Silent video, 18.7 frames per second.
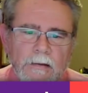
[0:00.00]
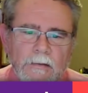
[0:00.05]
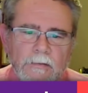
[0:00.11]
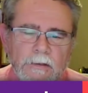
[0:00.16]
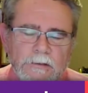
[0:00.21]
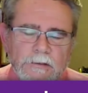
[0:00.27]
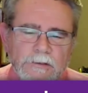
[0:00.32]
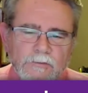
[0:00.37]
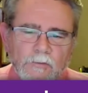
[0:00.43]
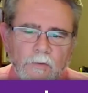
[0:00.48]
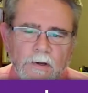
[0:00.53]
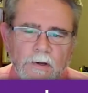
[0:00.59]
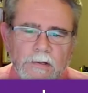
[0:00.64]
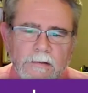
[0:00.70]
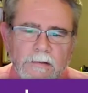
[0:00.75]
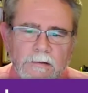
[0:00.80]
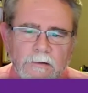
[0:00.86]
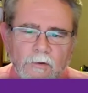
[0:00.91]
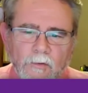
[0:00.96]
This is
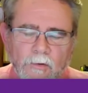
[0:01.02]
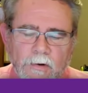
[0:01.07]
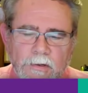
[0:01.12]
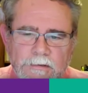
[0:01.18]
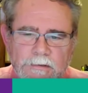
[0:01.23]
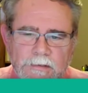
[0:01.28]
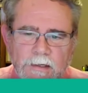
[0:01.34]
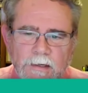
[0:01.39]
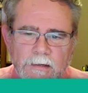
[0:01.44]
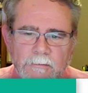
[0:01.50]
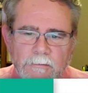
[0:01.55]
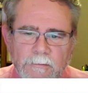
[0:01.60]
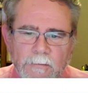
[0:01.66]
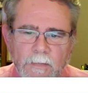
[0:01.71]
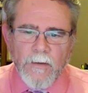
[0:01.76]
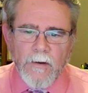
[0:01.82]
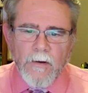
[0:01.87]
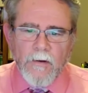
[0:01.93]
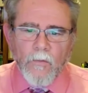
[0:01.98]
what Corrie said.
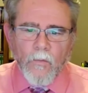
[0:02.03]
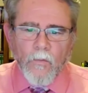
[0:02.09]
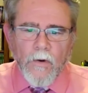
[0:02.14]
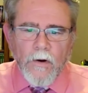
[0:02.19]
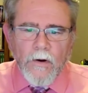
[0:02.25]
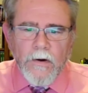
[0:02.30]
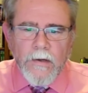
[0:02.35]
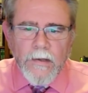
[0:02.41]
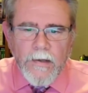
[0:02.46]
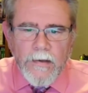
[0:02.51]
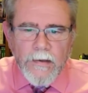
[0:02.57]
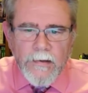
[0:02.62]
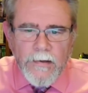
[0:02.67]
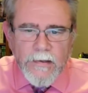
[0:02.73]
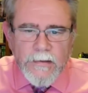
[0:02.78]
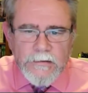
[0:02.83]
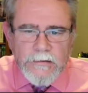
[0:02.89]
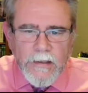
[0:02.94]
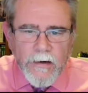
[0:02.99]

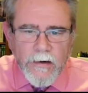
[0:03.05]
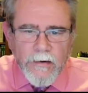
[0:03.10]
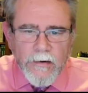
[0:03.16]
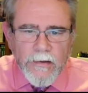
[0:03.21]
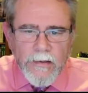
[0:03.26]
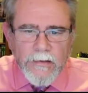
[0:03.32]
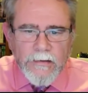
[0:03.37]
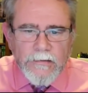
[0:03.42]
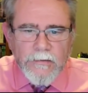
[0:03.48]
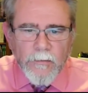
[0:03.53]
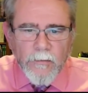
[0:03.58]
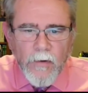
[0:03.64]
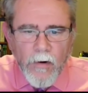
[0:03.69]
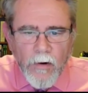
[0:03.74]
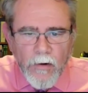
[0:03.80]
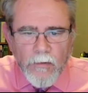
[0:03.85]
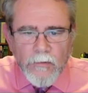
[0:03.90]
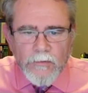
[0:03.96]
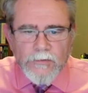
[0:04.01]
Worrying is carrying
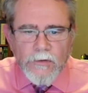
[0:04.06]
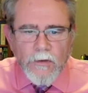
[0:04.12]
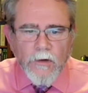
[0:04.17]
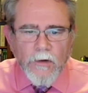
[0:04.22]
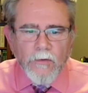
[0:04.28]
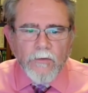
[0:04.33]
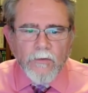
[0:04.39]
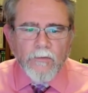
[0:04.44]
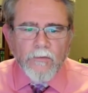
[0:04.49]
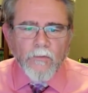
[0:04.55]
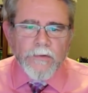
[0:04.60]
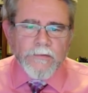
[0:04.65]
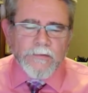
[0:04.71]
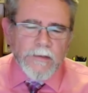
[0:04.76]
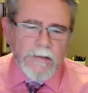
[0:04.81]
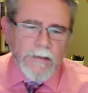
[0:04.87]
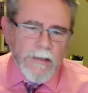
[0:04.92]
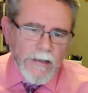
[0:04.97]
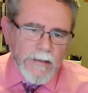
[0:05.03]
tomorrow's load with
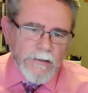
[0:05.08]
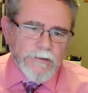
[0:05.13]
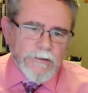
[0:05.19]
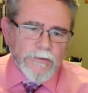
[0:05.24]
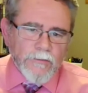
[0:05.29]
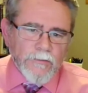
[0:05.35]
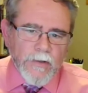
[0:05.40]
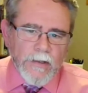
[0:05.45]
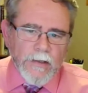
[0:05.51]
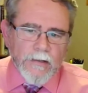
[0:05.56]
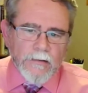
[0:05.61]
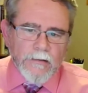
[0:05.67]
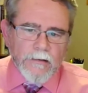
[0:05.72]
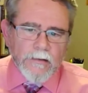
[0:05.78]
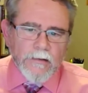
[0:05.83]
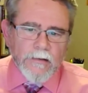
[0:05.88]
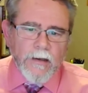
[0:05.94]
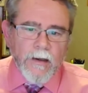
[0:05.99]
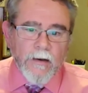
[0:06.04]
today's strength,
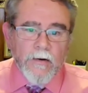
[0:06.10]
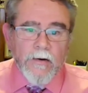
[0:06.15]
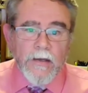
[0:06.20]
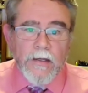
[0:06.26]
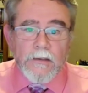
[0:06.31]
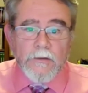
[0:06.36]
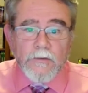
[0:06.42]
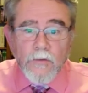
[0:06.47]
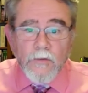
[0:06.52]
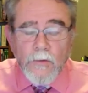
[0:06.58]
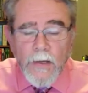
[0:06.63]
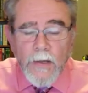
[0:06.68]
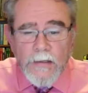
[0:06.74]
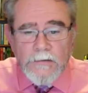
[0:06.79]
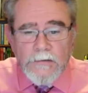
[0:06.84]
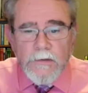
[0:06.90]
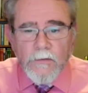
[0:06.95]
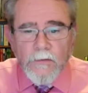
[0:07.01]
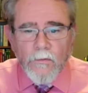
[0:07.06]
carrying 2
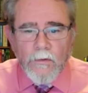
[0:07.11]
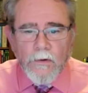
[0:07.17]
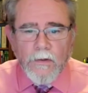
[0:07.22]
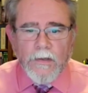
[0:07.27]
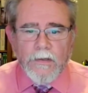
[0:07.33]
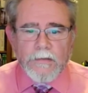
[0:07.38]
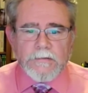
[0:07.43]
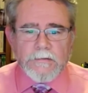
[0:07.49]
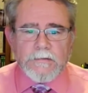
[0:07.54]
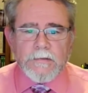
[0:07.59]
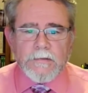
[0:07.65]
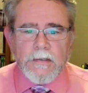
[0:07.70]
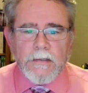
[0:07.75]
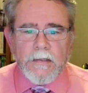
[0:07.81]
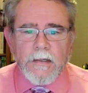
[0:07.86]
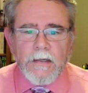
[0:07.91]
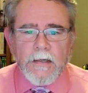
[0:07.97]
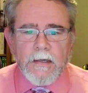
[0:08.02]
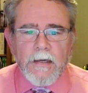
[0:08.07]
days at once.
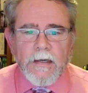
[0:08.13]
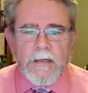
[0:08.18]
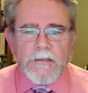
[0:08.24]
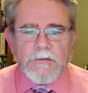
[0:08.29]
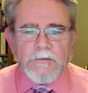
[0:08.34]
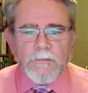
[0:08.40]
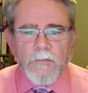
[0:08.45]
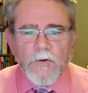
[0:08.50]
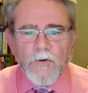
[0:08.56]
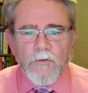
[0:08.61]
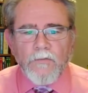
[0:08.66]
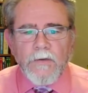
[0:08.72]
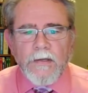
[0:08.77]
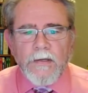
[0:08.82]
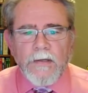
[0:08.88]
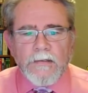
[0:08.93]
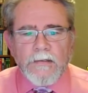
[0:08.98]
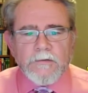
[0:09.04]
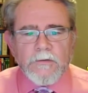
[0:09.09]
It is
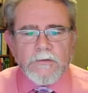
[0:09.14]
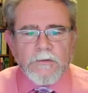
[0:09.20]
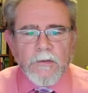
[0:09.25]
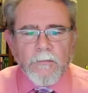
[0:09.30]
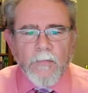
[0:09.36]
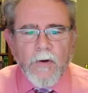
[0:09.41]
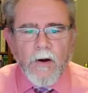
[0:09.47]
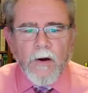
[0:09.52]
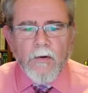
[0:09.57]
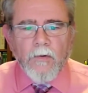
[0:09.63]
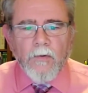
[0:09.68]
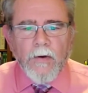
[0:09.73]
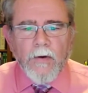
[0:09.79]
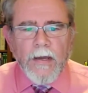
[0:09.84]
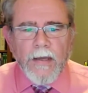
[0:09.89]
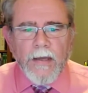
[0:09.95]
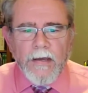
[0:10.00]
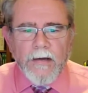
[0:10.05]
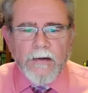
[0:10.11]
moving into tomorrow
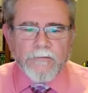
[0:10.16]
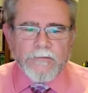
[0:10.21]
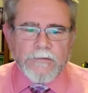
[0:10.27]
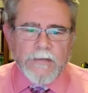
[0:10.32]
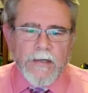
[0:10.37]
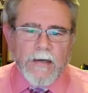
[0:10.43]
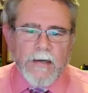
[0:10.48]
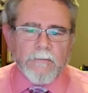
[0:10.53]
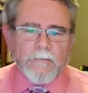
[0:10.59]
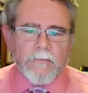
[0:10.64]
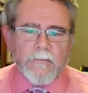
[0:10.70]
ahead of time.